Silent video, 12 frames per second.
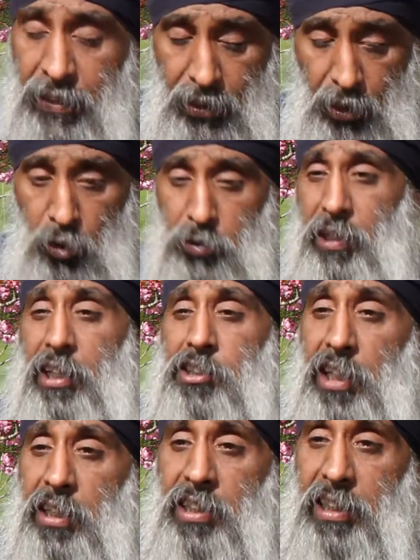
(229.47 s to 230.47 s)
Or tera
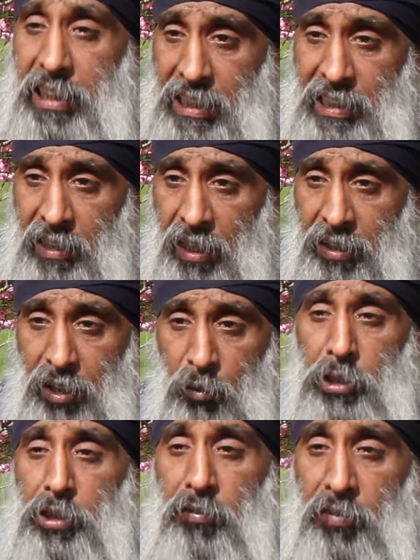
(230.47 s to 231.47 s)
chit ki karda, what
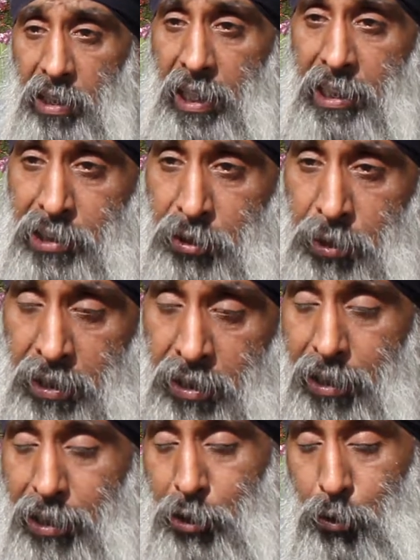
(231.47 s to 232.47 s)
do you feel like doing?
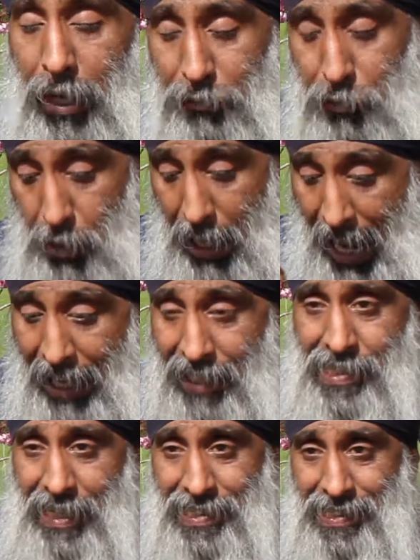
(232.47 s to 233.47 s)
You have to
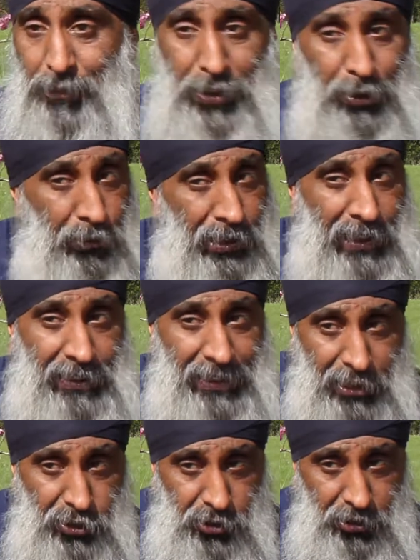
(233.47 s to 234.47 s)
access something with
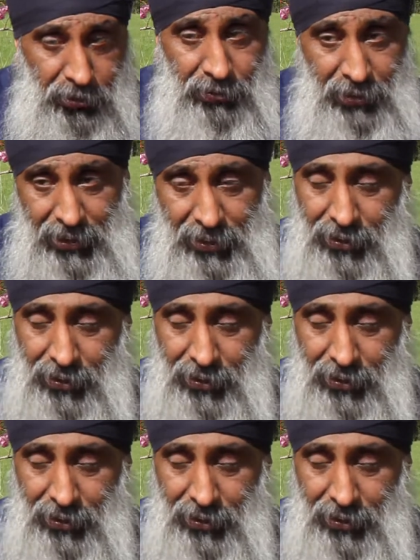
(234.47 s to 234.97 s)
intention, right?